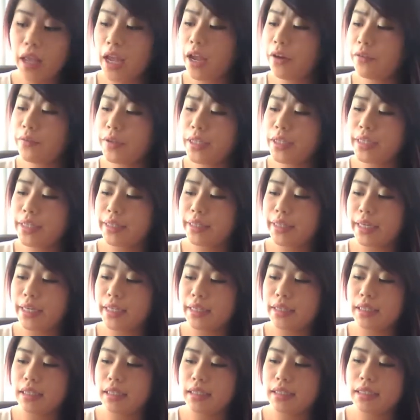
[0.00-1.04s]
I really
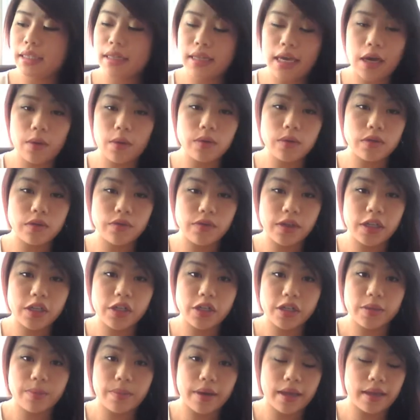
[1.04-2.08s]
like these. That was
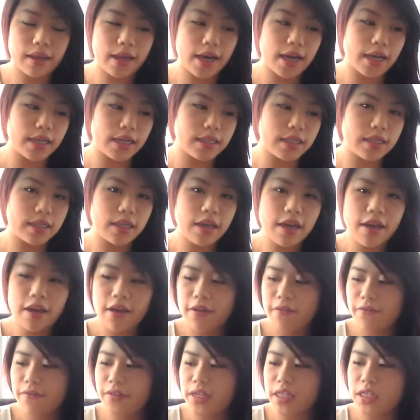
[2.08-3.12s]
featured in my last
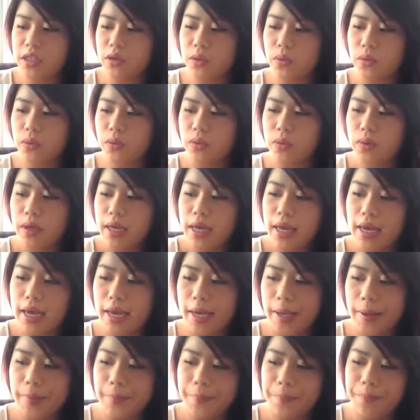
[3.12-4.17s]
video.
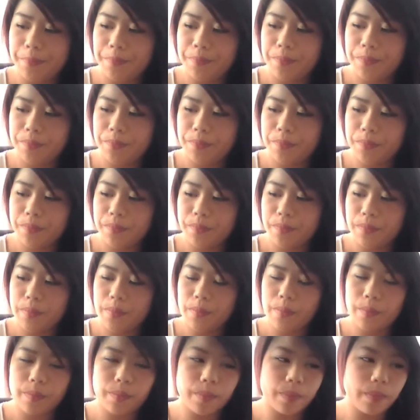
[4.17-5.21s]
I
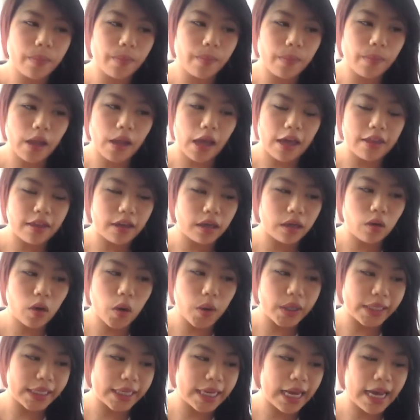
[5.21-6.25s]
think
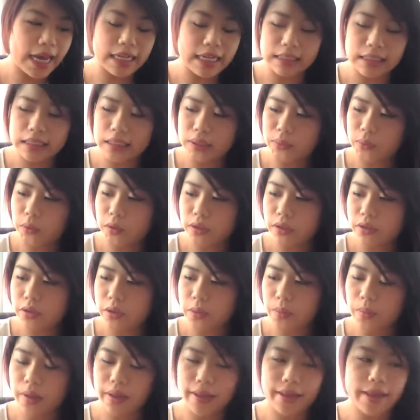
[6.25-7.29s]
Cotton Candy was, or
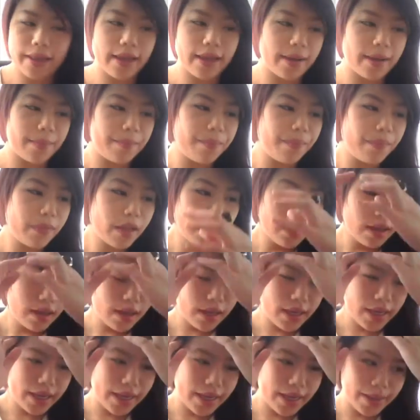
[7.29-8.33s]
something like that.
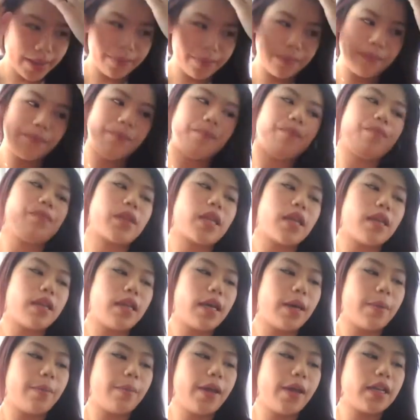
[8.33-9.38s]

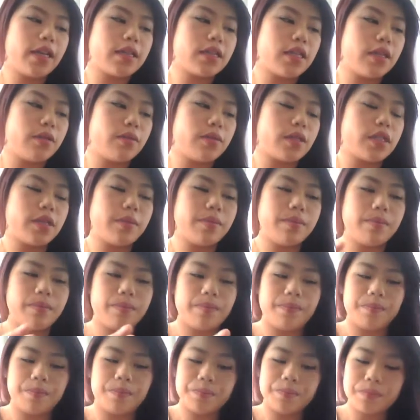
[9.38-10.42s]
I picked up
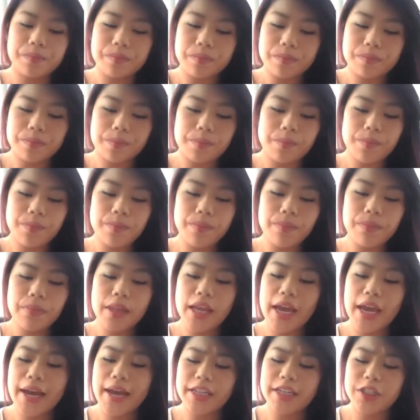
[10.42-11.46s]
some
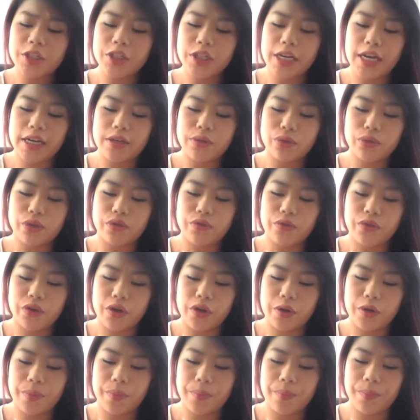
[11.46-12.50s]
eyeshadows
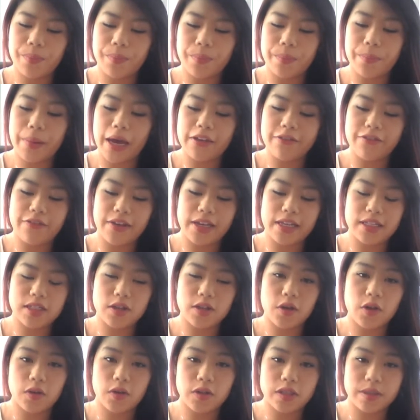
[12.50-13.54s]
from
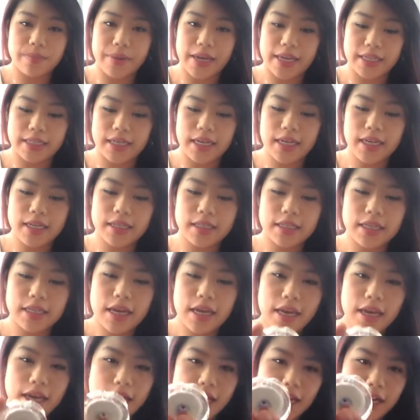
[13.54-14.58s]

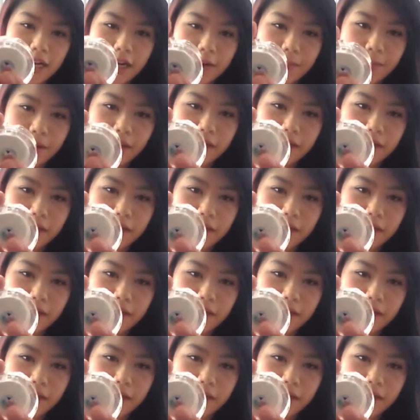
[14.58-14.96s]
Myfacecosmetics, and I